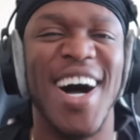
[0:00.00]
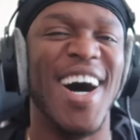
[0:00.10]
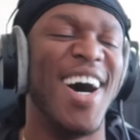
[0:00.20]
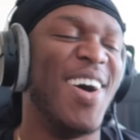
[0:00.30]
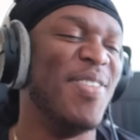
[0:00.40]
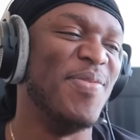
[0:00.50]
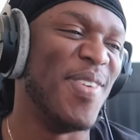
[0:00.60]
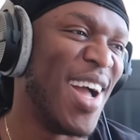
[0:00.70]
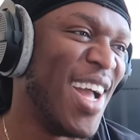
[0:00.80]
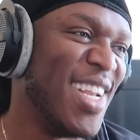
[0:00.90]
oh
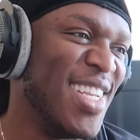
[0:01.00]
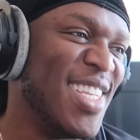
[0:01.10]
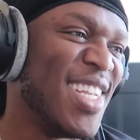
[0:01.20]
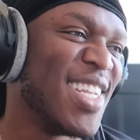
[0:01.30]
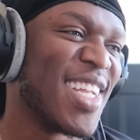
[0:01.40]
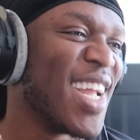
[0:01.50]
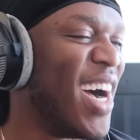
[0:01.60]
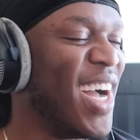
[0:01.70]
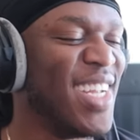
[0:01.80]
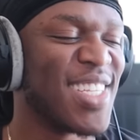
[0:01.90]
man.
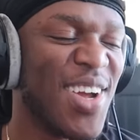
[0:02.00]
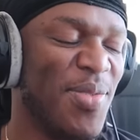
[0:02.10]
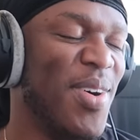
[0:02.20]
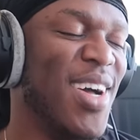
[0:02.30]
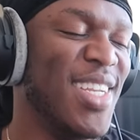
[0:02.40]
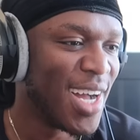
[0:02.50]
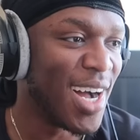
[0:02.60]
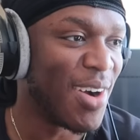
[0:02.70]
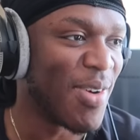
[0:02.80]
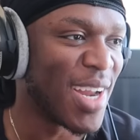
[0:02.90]
Guys, come on.
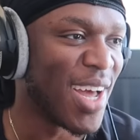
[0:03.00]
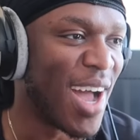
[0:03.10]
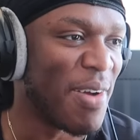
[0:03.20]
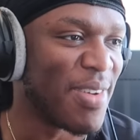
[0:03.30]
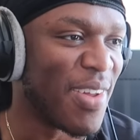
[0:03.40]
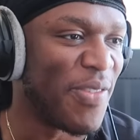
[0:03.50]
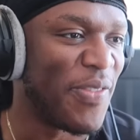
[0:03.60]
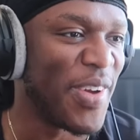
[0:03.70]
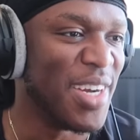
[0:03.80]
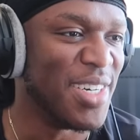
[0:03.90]
Oh, Red are having a
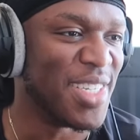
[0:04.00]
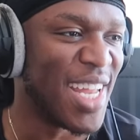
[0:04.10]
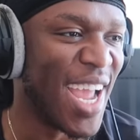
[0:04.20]
field